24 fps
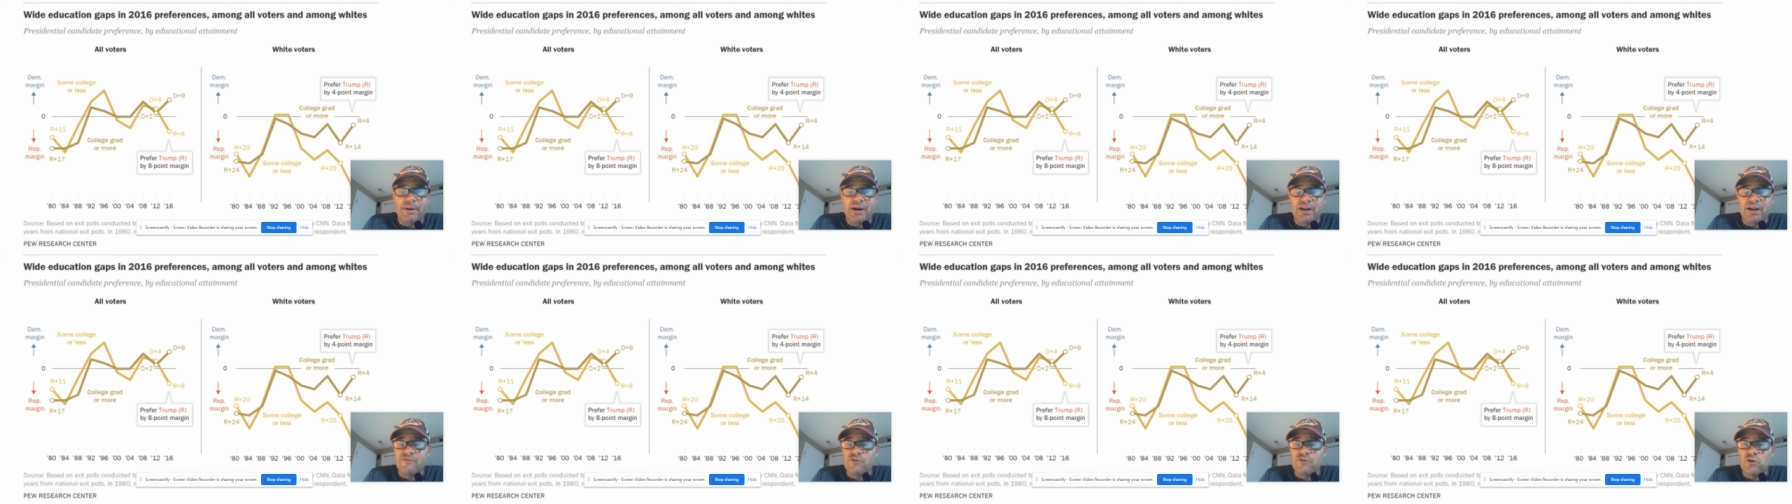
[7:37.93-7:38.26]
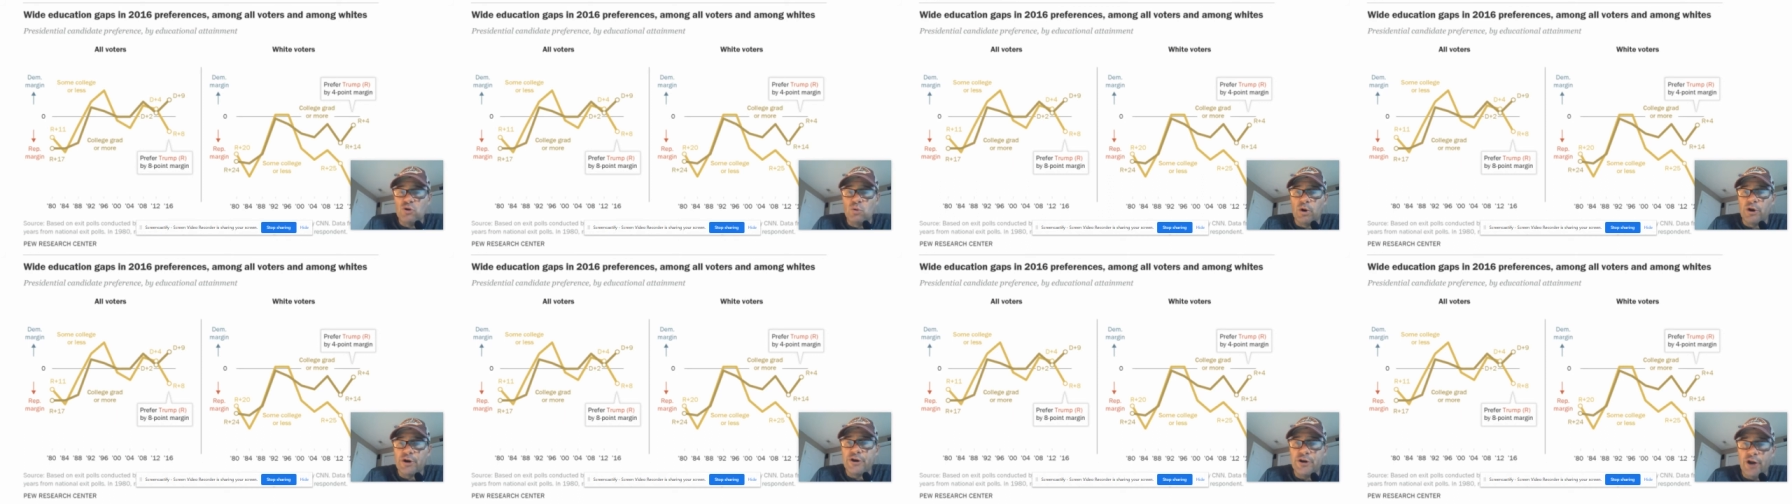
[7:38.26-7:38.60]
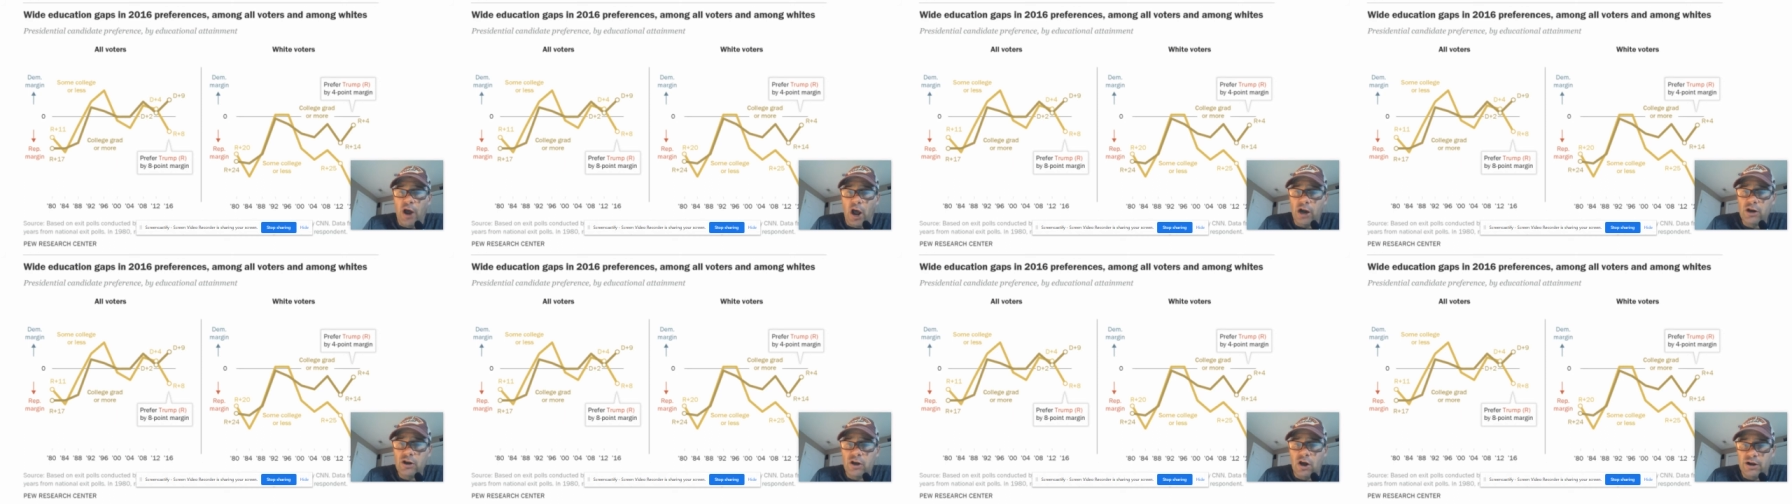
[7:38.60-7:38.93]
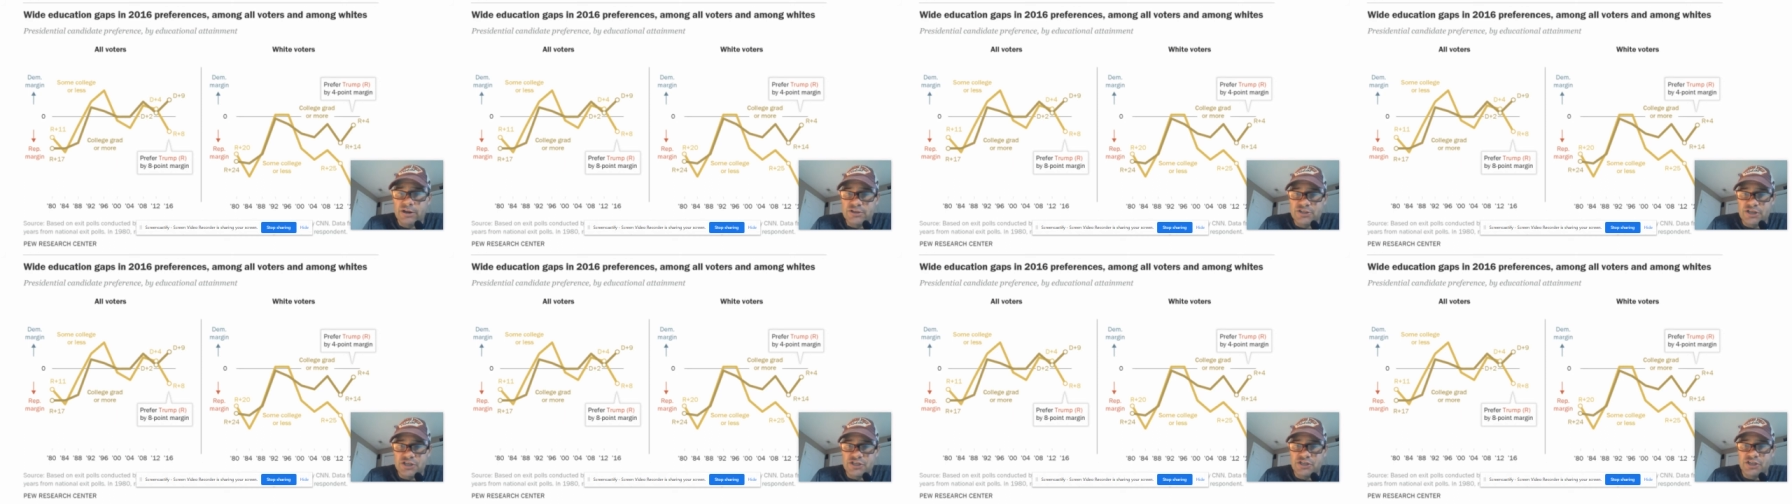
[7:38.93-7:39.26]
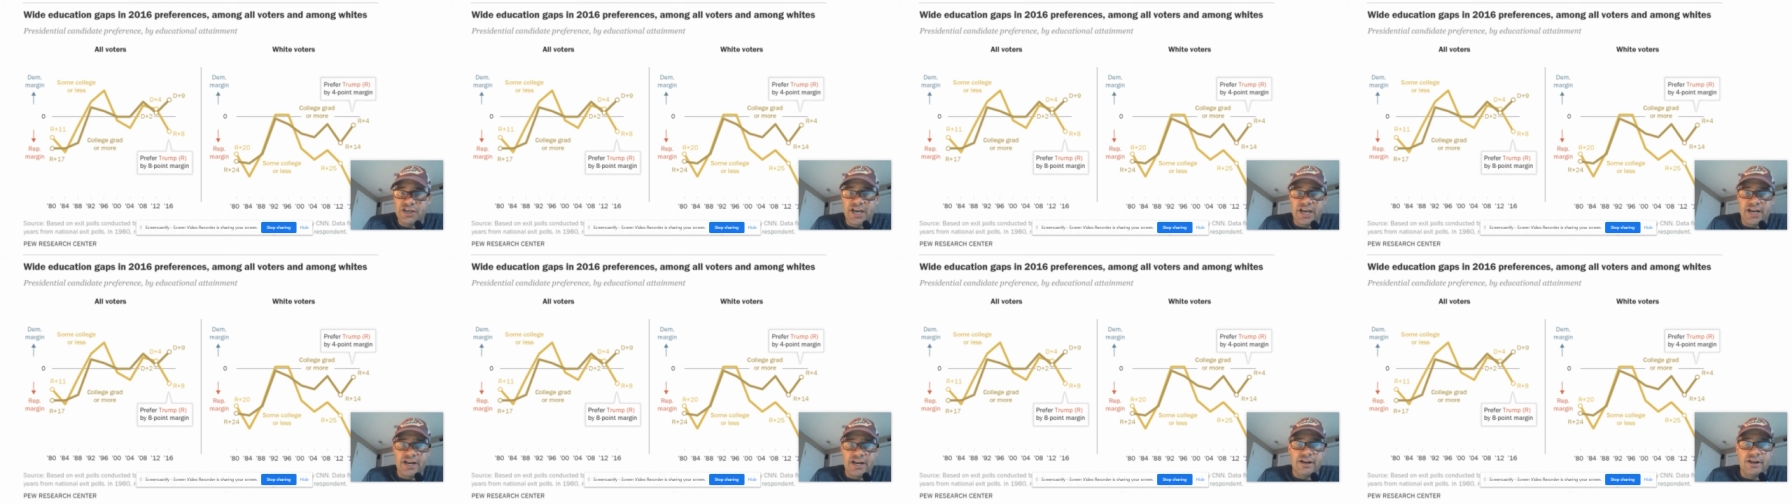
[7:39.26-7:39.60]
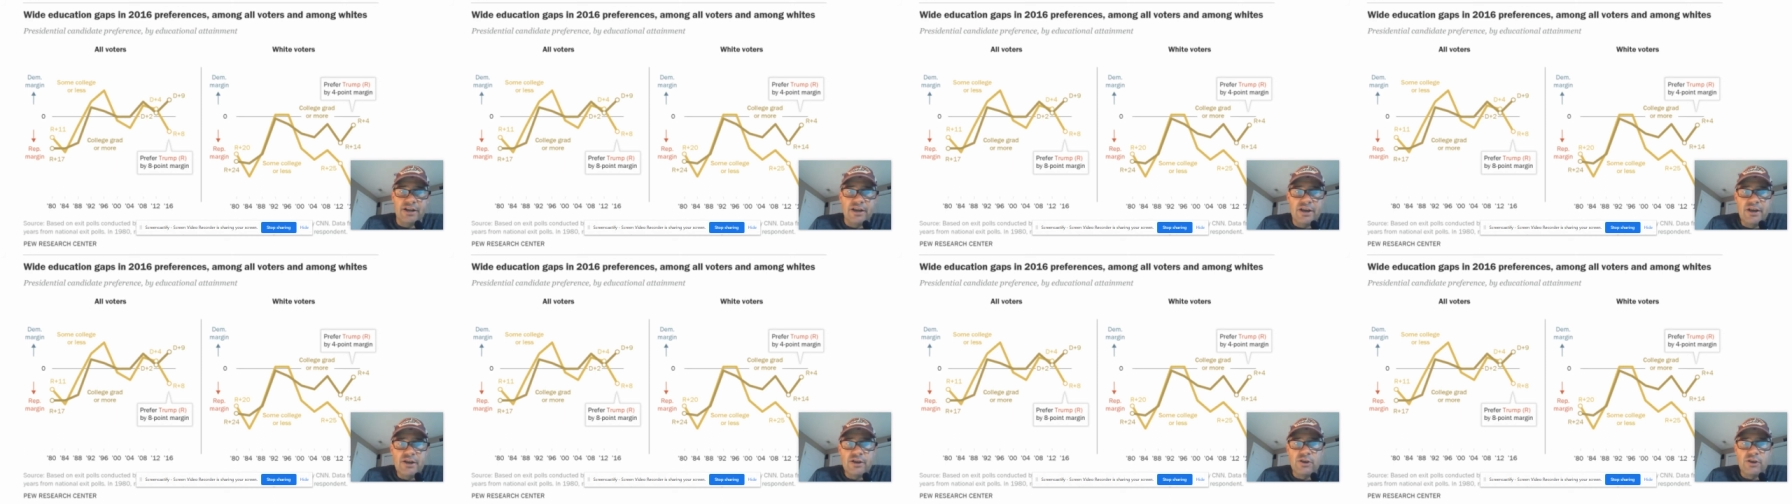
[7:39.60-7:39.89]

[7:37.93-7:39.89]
But if you were not college educated,